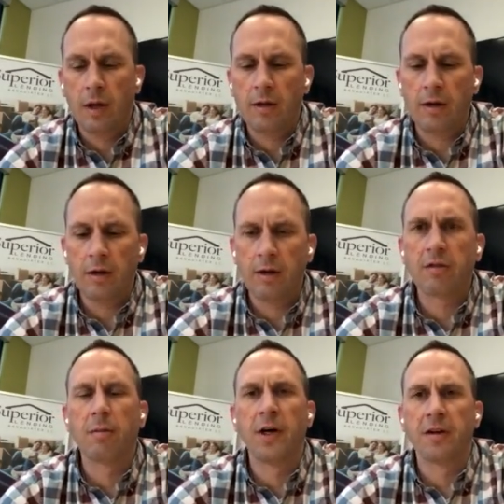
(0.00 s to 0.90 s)
Hey there,
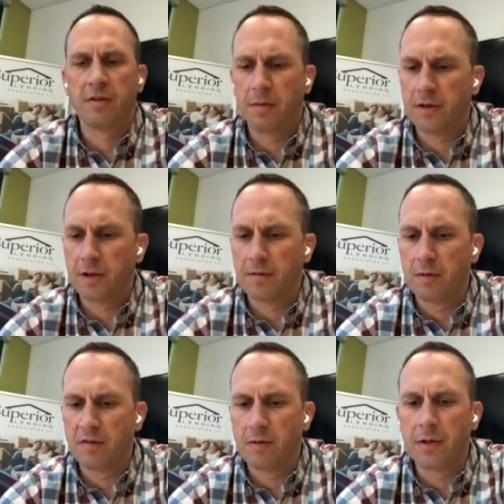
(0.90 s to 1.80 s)
it's Miles Pitcher
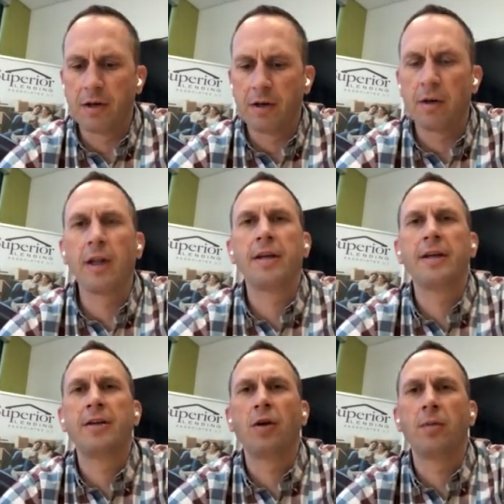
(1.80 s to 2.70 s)
from Superior
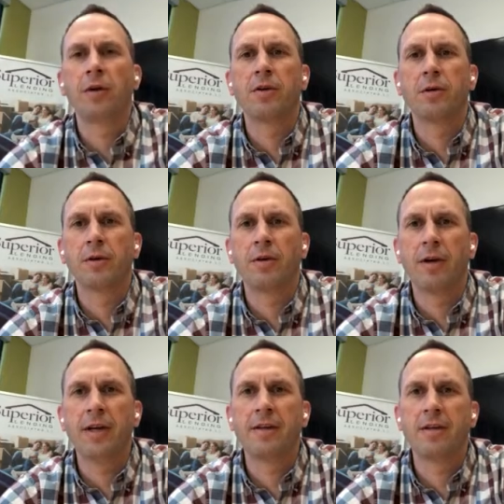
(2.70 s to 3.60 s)
Lending. Hope you're doing
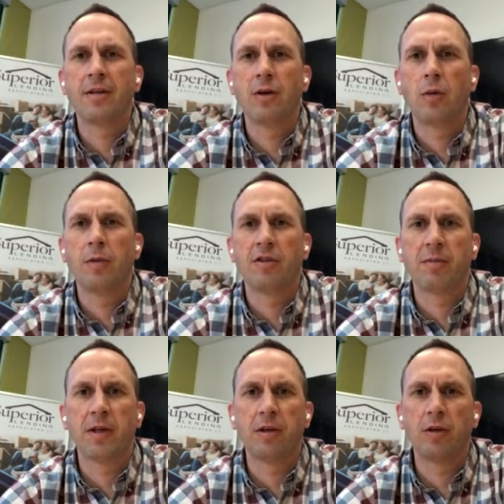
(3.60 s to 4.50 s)
great. Hope it's
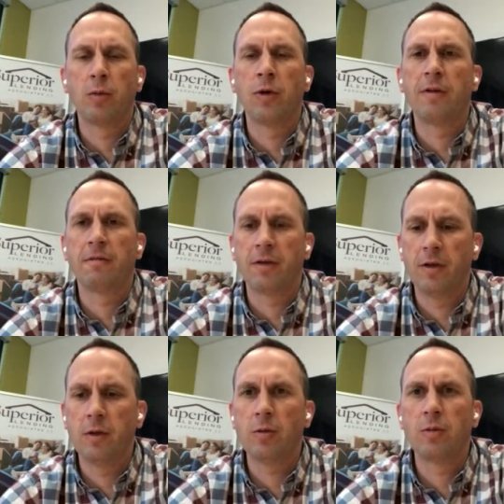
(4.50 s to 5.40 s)
been a good week for
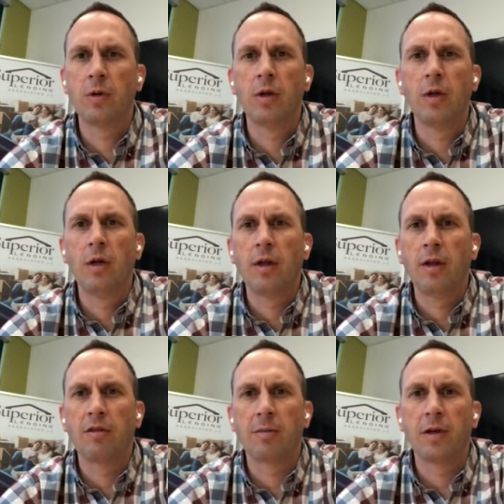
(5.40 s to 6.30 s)
you.
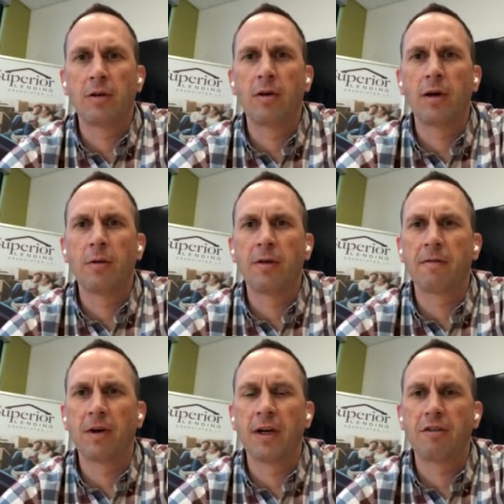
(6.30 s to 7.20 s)
It's been a great week
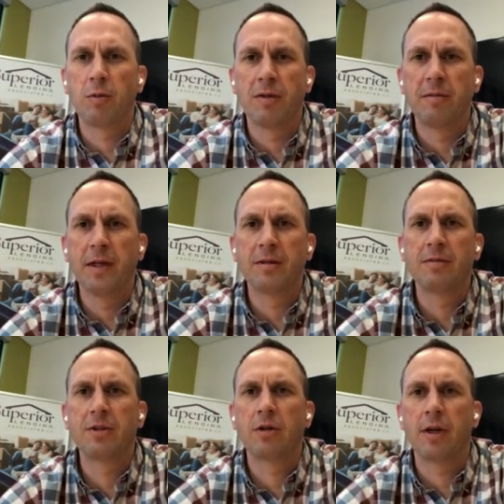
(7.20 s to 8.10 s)
for us. We've been
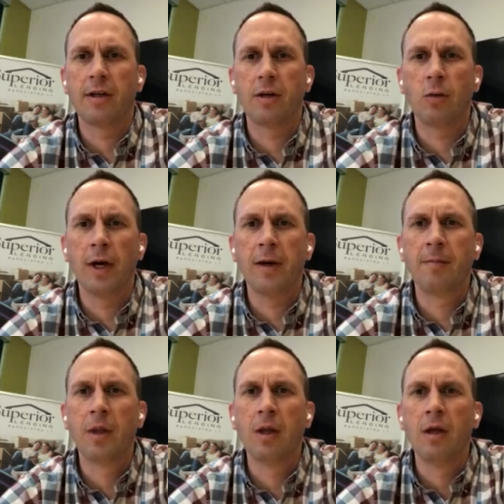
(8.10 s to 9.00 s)
cranking away,
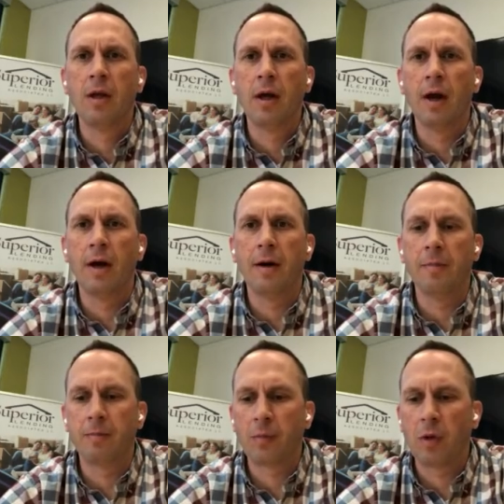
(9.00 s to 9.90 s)

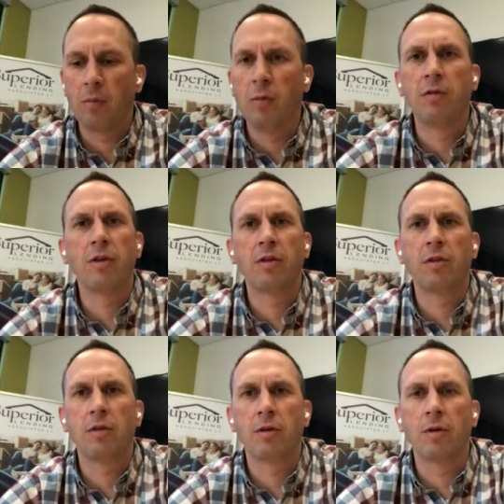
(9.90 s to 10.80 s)
um,
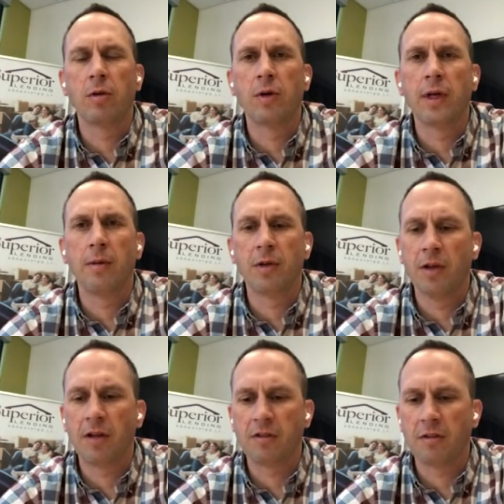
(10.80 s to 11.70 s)
moving through and helping
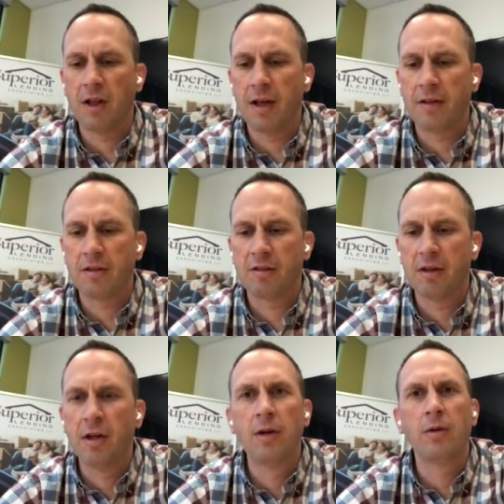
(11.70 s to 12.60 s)
lots of clients,
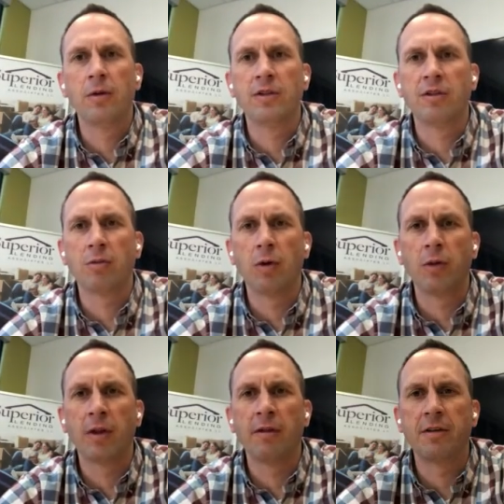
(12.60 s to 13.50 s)
which is what
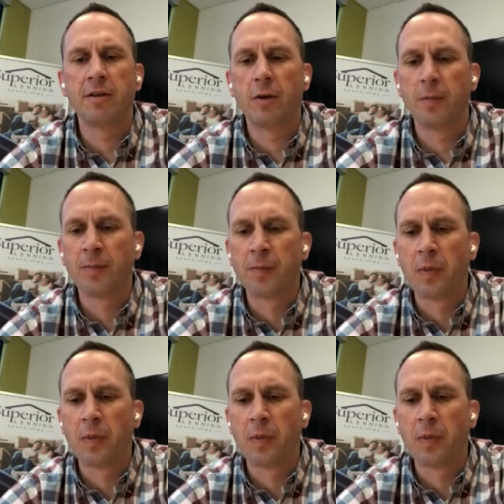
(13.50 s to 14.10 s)
we love to do.